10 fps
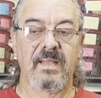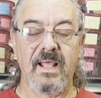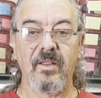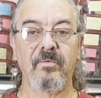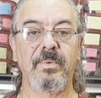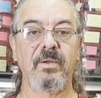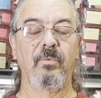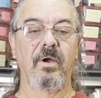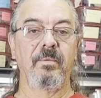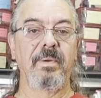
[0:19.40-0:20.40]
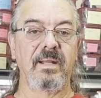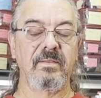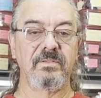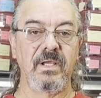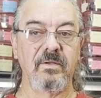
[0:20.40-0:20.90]
Hello everybody, welcome back
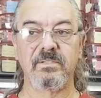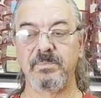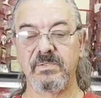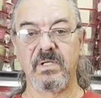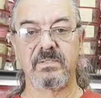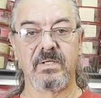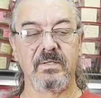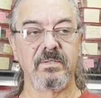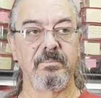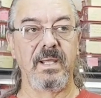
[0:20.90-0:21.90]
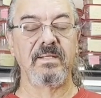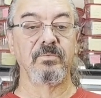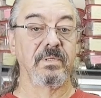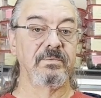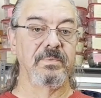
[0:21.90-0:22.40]
to the channel, Smishek's Custom Baits.
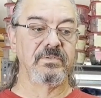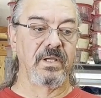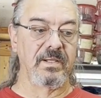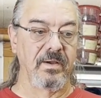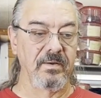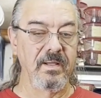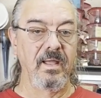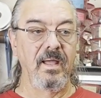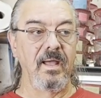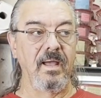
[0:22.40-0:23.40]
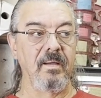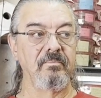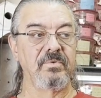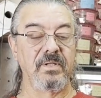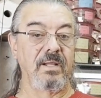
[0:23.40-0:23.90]
Rick Smishek here.
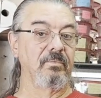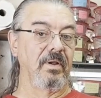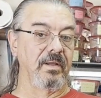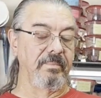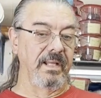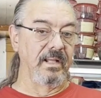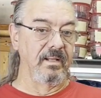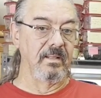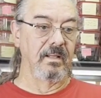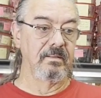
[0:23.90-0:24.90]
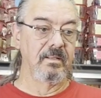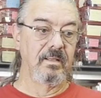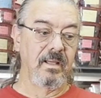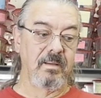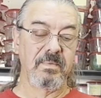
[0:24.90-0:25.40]
Today we're not going to make anything.
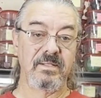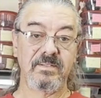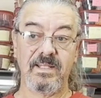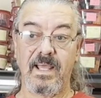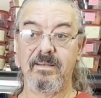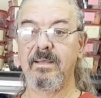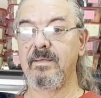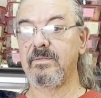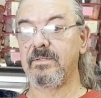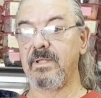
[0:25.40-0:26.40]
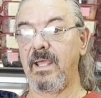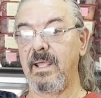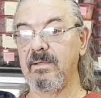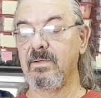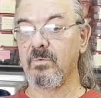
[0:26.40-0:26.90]
Instead,
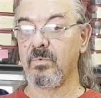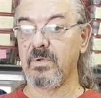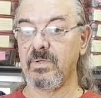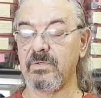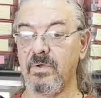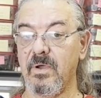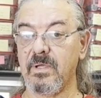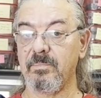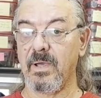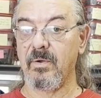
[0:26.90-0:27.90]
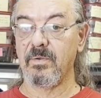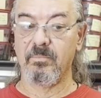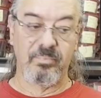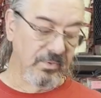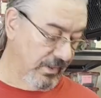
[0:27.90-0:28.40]
today we're going to talk about a
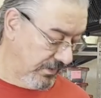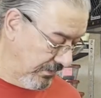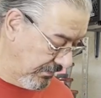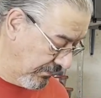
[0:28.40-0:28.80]
book